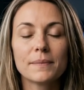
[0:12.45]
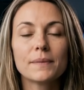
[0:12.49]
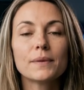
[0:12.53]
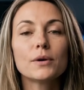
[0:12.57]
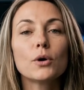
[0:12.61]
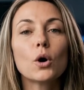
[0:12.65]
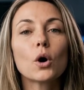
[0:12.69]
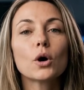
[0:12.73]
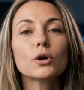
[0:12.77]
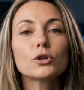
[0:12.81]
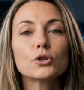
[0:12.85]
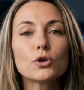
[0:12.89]

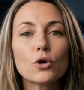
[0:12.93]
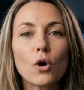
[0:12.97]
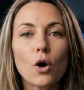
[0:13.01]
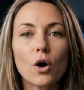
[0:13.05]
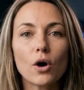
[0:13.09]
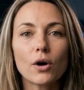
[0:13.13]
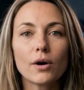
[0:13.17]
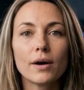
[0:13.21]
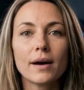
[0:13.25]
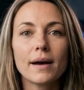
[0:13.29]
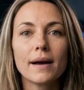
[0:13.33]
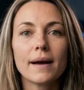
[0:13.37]
Not
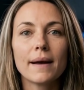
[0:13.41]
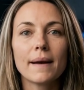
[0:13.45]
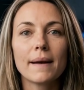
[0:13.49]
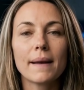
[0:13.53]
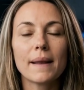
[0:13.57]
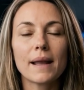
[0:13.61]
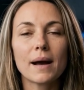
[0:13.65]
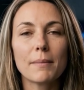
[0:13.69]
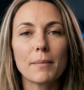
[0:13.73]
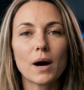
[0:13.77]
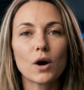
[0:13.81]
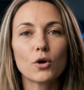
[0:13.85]
wrong
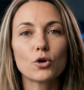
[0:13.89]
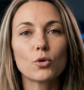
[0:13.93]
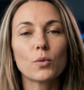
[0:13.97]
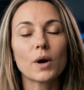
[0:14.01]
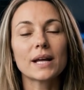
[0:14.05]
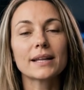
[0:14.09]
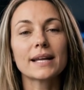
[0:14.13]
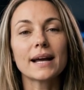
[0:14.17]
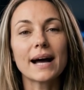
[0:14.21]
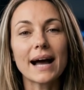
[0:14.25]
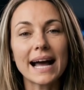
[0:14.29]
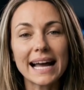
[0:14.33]
about
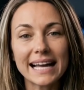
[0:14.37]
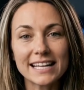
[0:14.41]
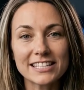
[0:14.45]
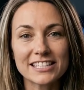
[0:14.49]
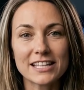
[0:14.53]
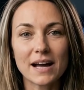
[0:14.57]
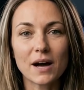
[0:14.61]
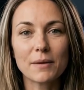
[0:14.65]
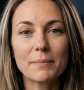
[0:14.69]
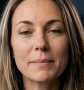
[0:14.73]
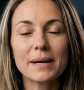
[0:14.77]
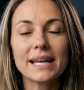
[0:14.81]
whether
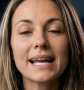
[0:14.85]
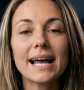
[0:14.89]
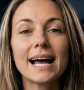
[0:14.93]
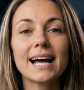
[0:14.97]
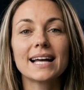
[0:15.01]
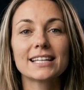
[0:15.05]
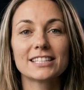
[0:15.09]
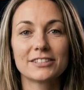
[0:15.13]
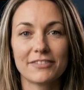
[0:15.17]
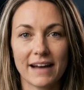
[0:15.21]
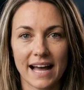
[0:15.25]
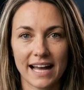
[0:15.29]
XRP
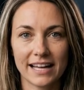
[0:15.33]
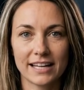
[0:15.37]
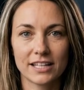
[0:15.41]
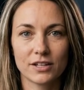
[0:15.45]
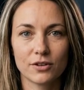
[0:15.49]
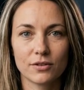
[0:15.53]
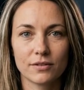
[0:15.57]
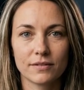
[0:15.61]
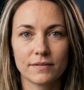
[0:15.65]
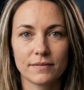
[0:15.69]
has value.